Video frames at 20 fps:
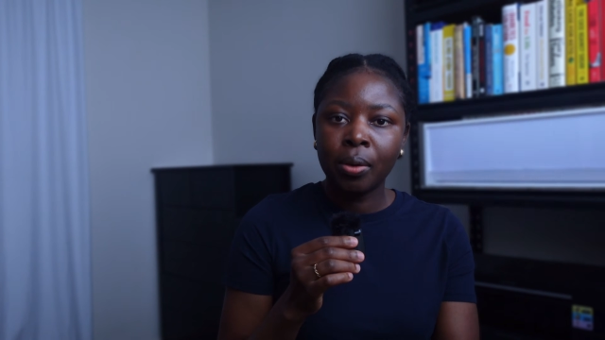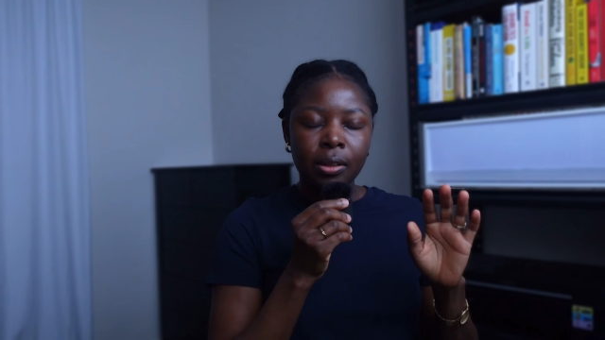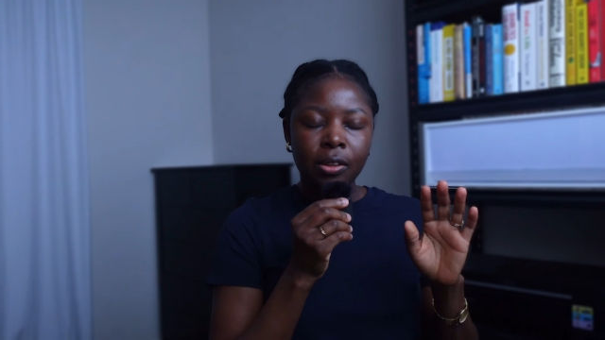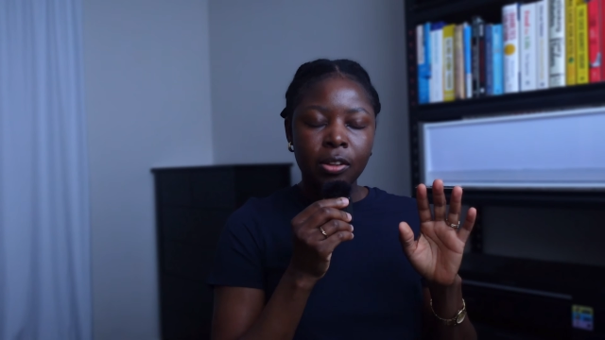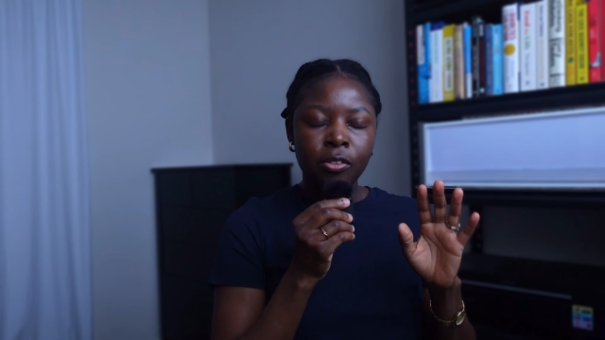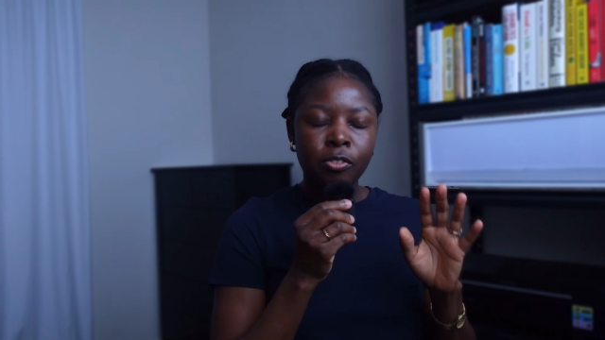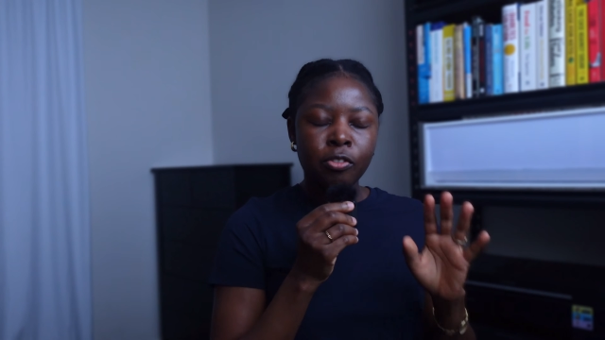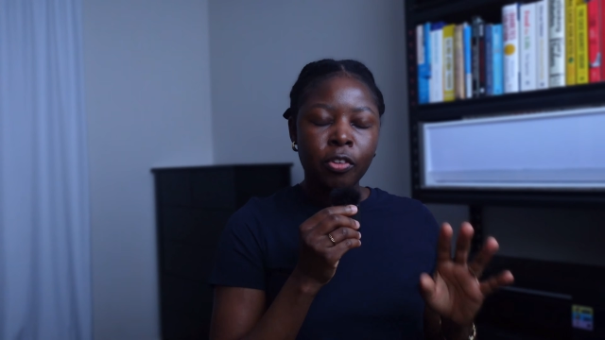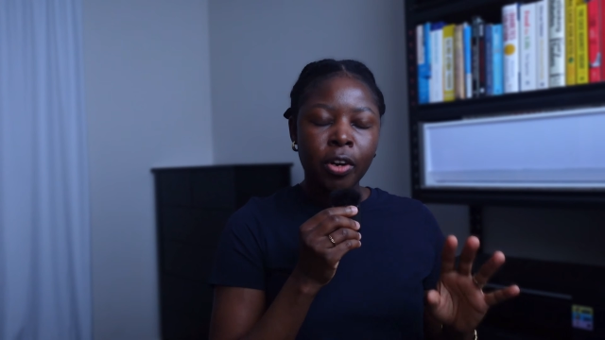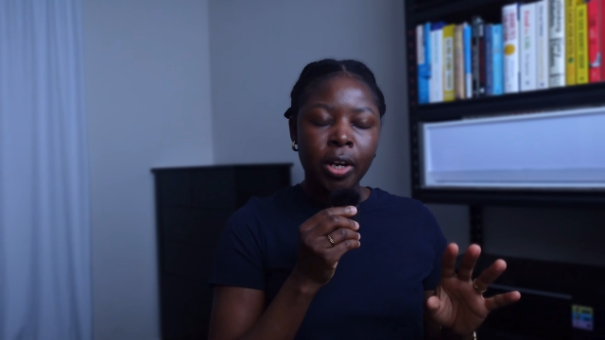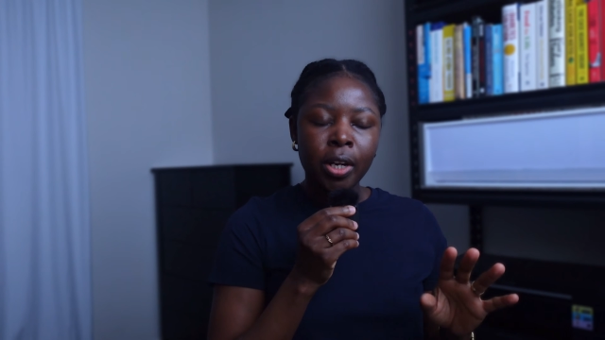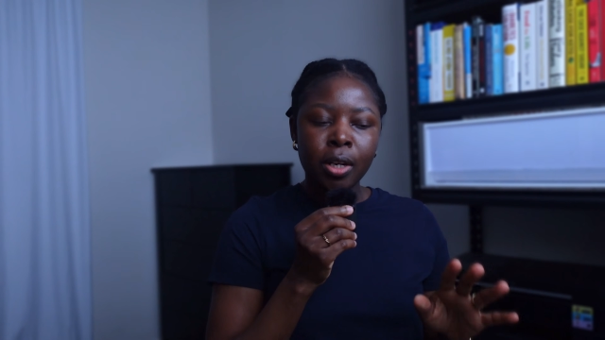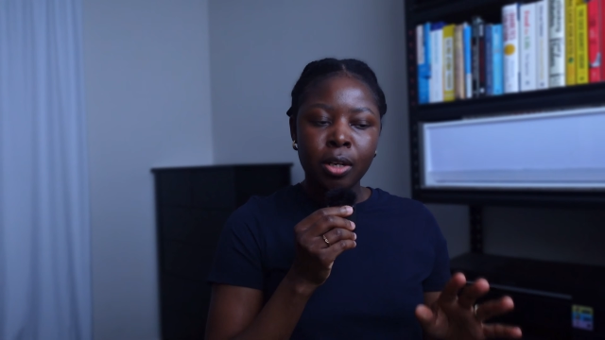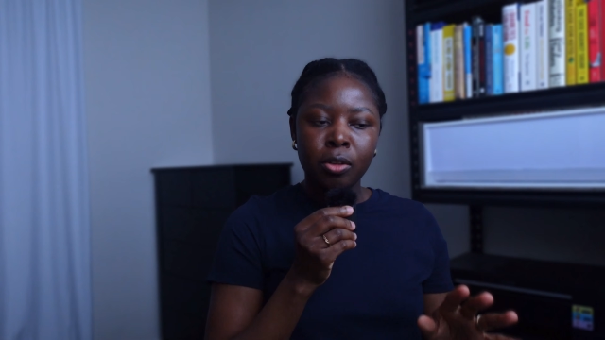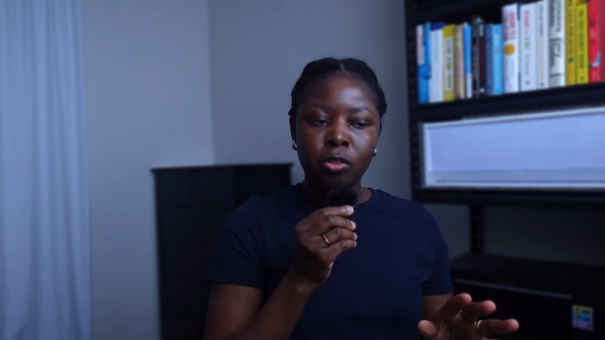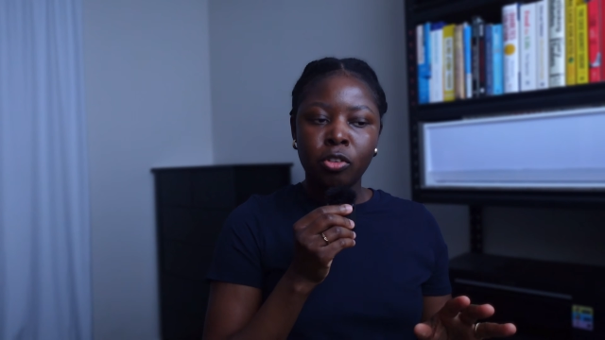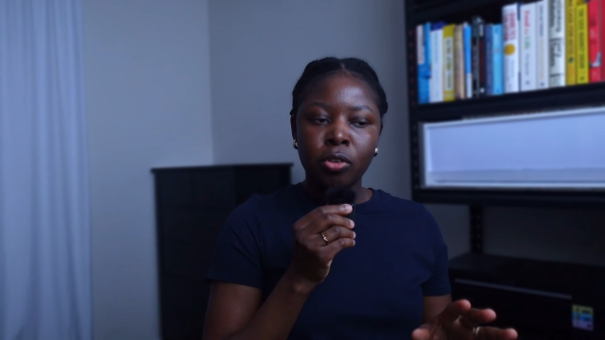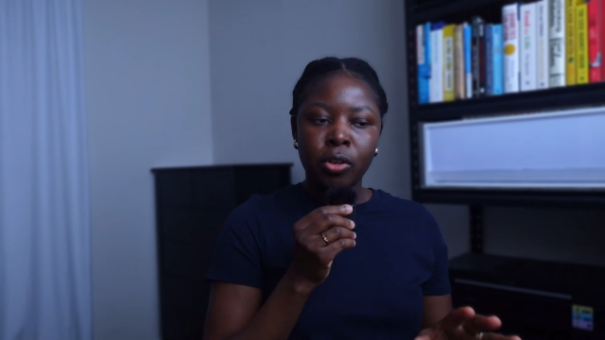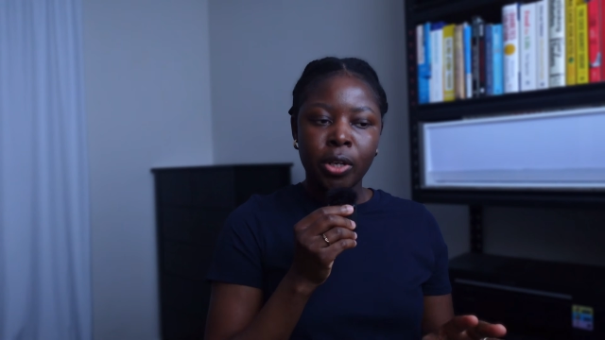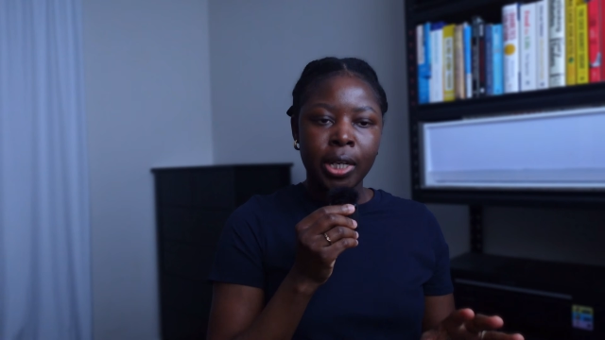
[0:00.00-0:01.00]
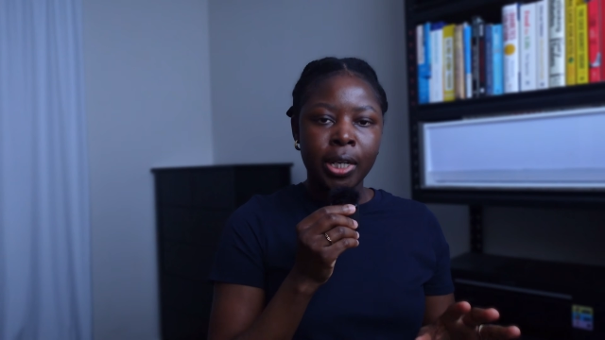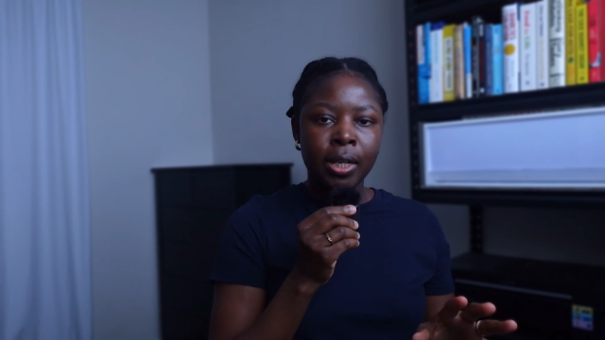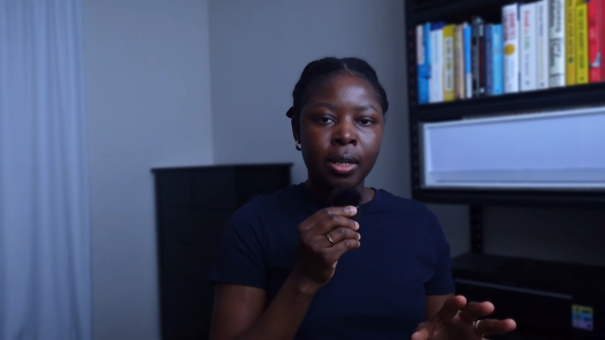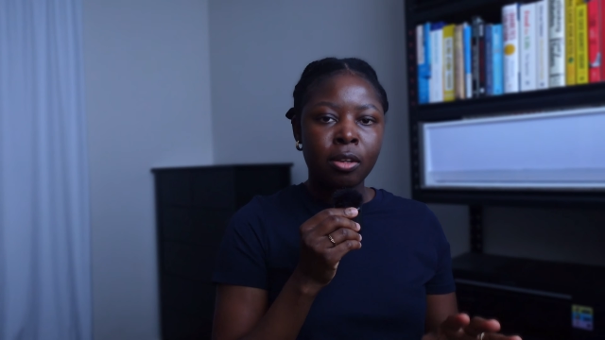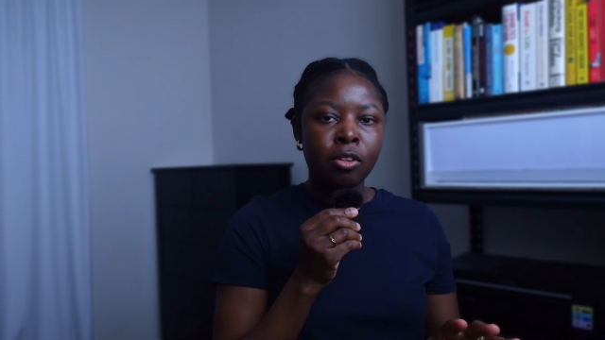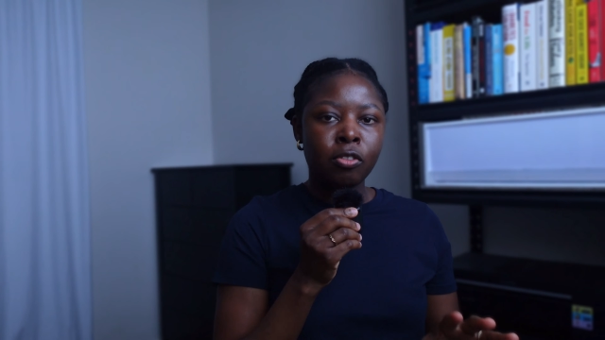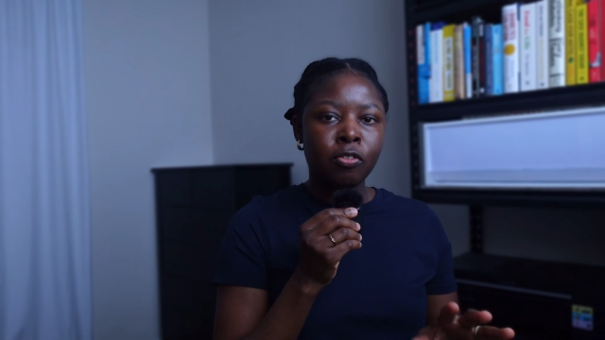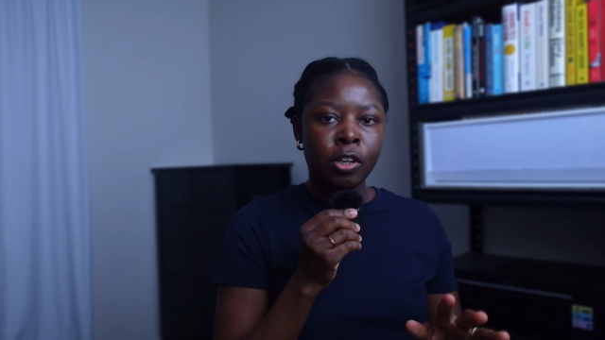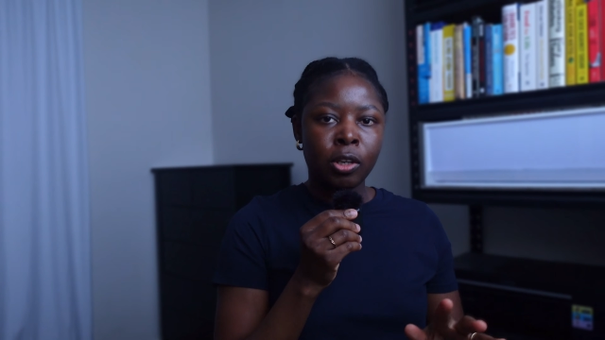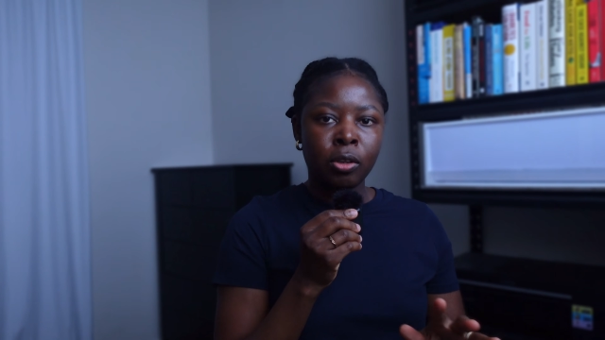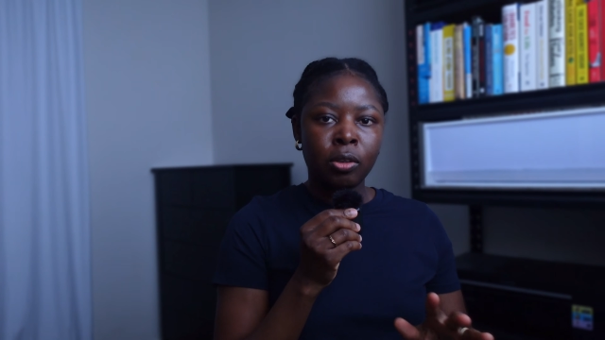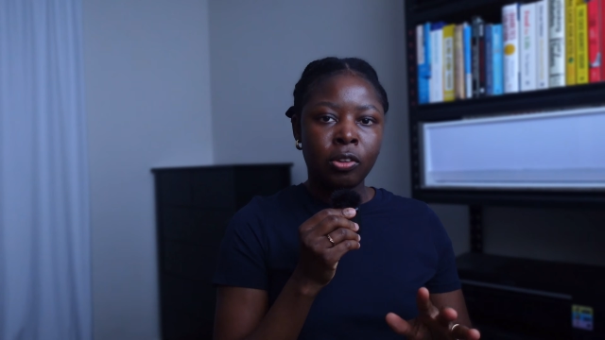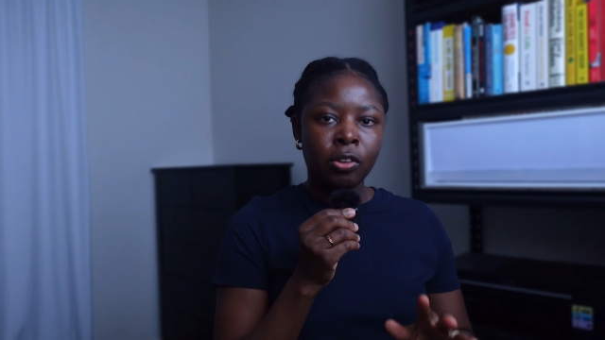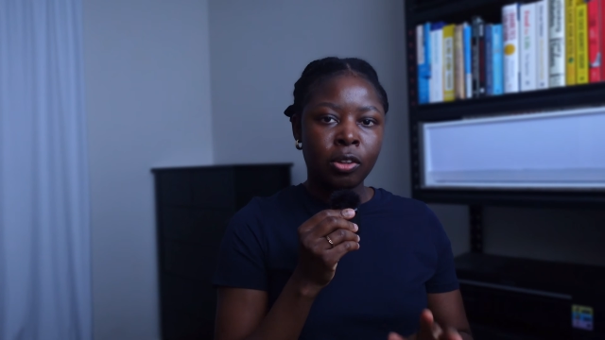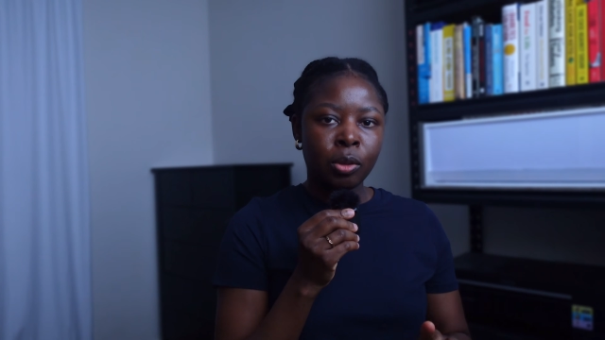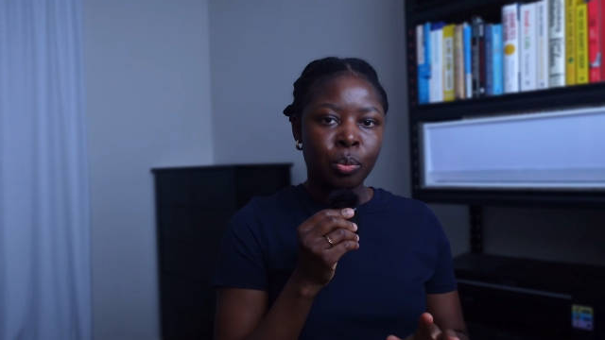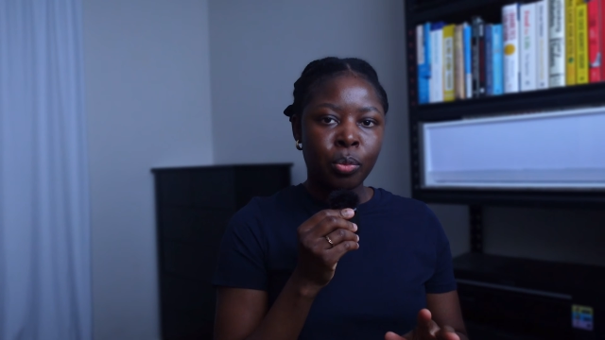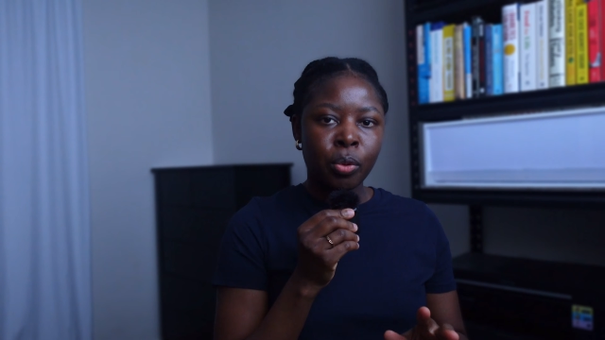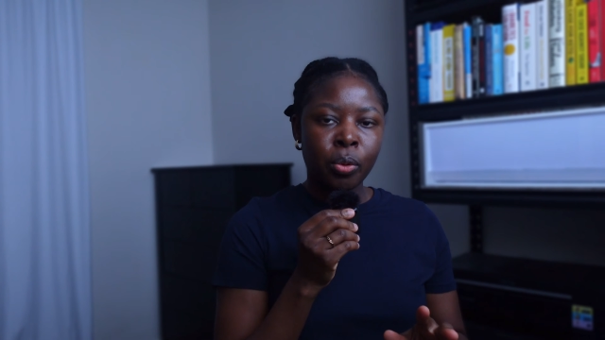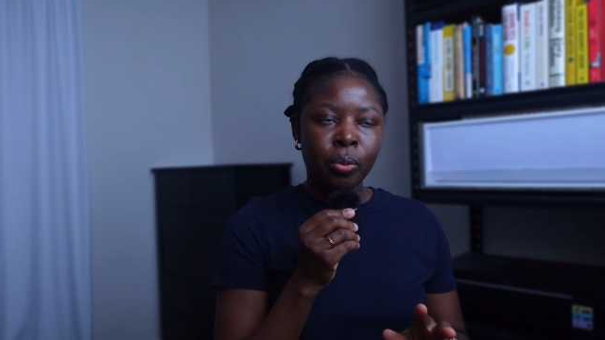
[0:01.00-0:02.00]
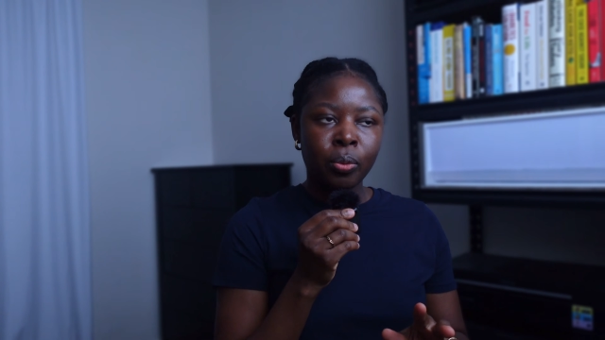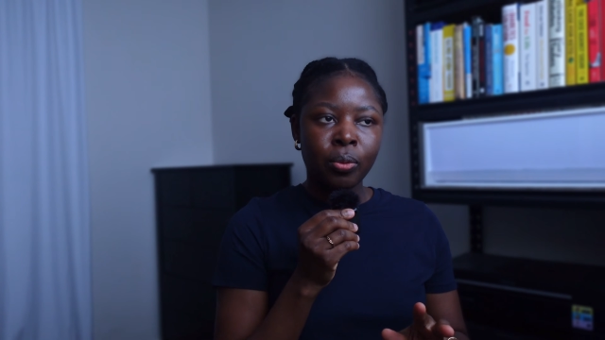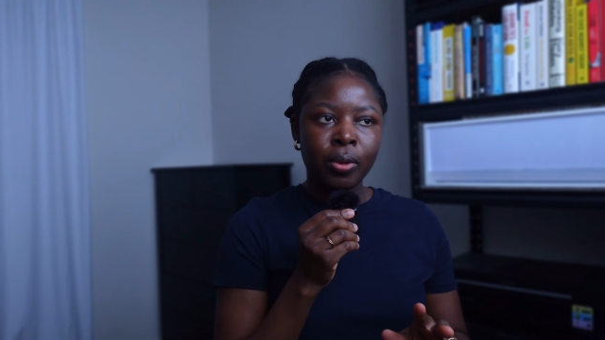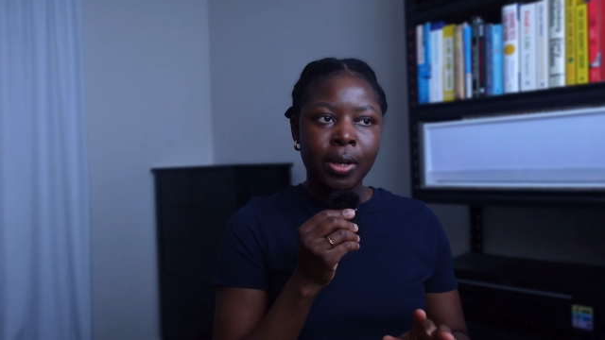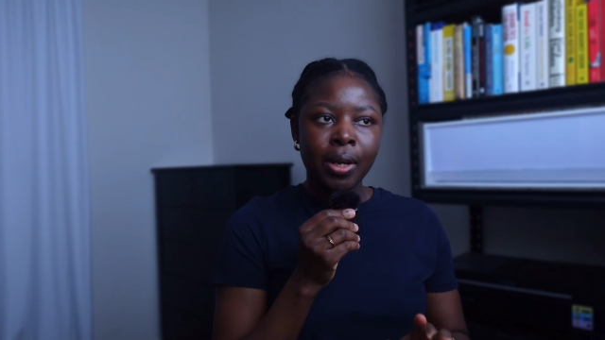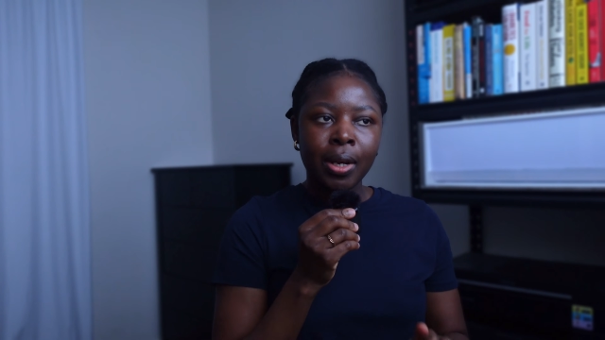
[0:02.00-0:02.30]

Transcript: See, fine natural hair is very simple.